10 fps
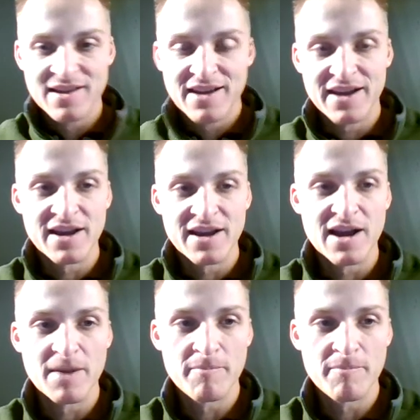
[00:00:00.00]
And
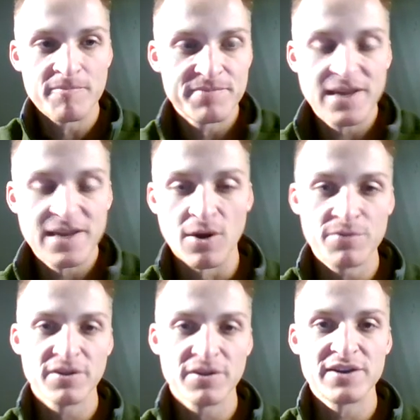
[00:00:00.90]
yeah,
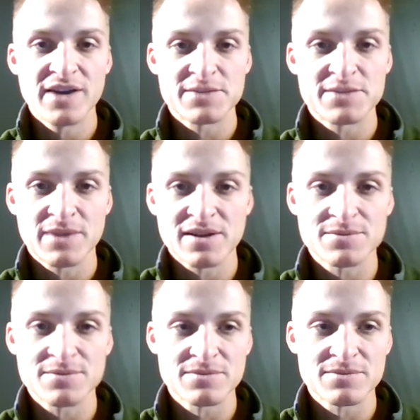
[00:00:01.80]
hopefully you guys picked up
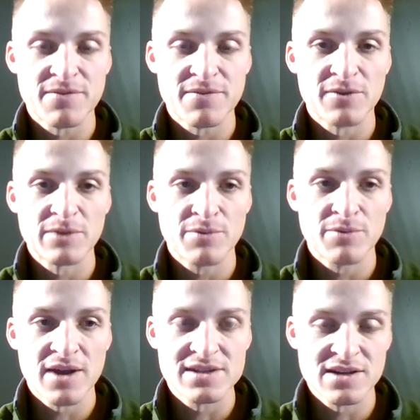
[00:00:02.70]
some stuff on
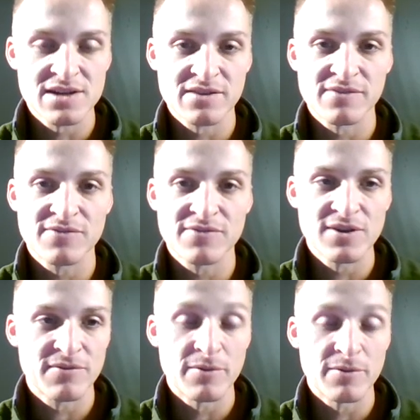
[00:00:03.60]
repricing. And
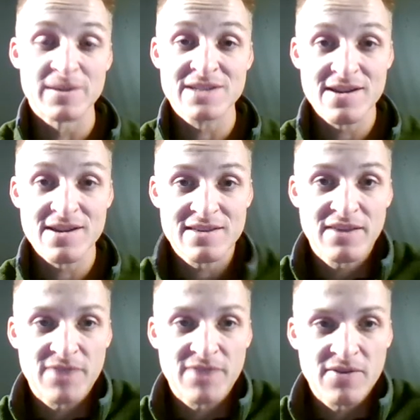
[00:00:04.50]
if we missed anything,
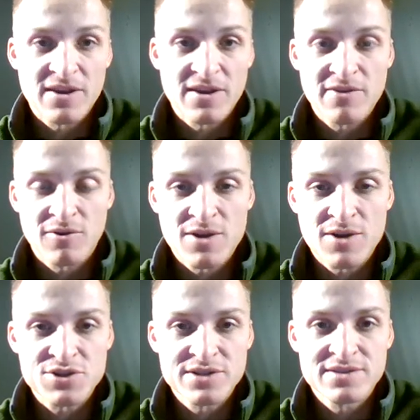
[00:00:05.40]
if you have any other
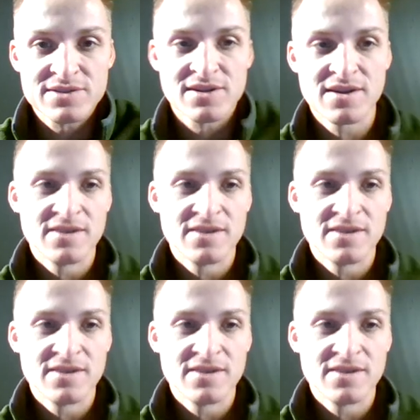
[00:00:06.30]
questions,